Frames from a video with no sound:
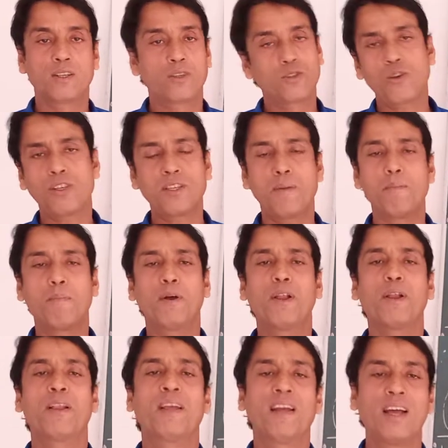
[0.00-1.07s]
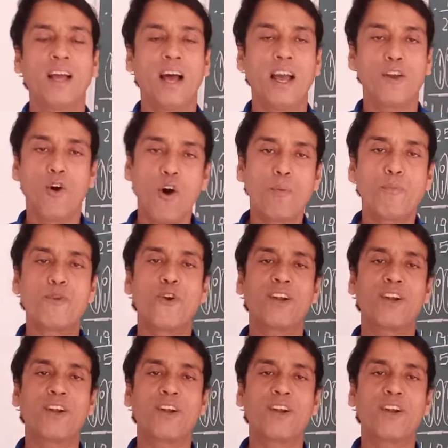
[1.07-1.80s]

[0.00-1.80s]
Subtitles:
So simple. I hope you